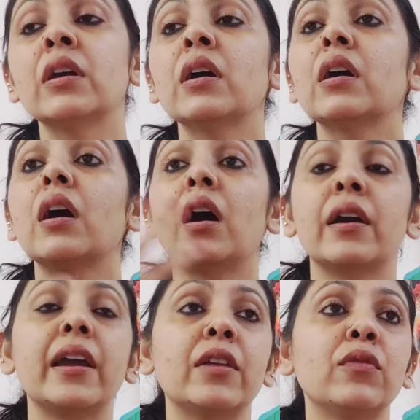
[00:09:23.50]

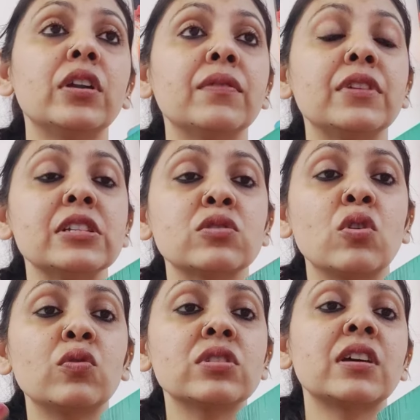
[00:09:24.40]
again, what if this is going
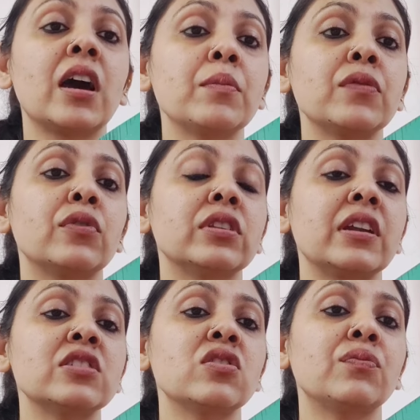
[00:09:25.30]
to scar me for the
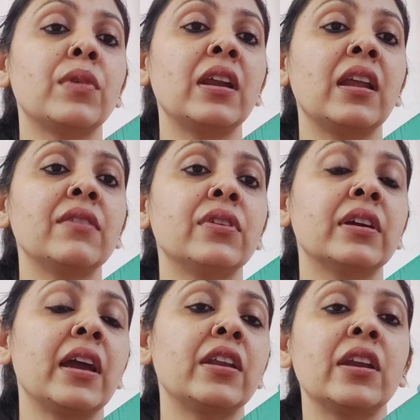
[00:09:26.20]
rest of my life
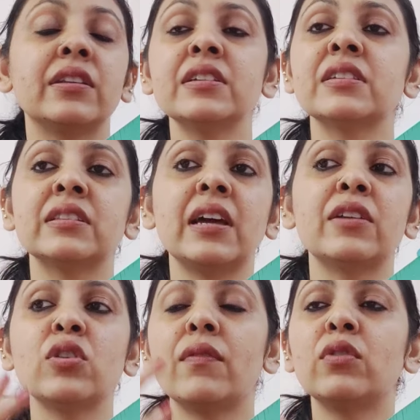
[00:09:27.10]
again, and this and that. You
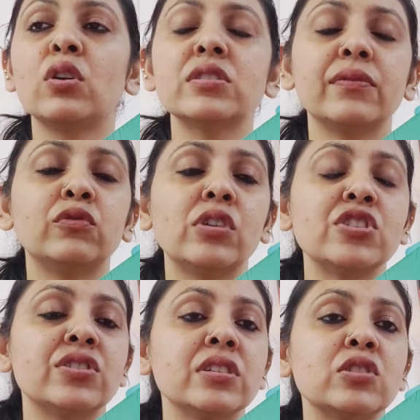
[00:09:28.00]
have lots of
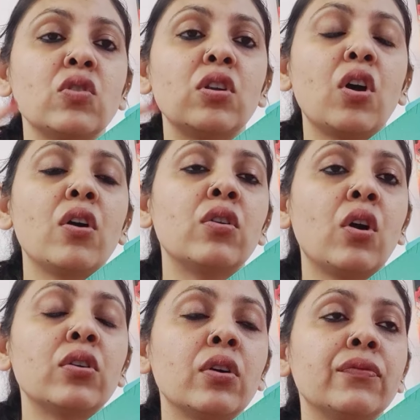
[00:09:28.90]
questions, you have
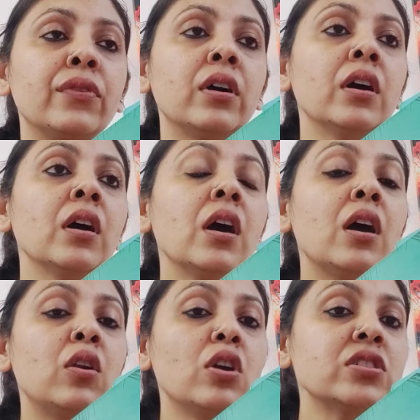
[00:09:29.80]

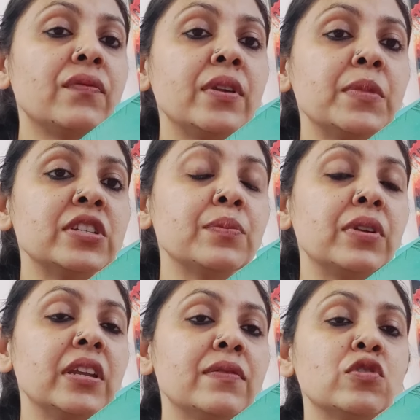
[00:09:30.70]
lots of limiting
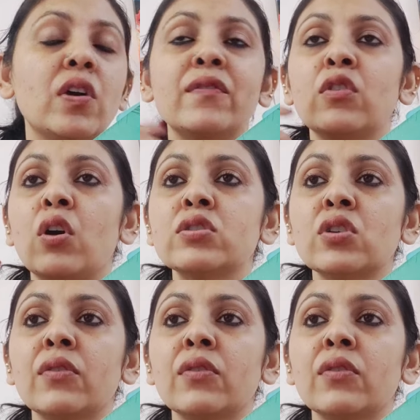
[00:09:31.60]
beliefs, you have lots of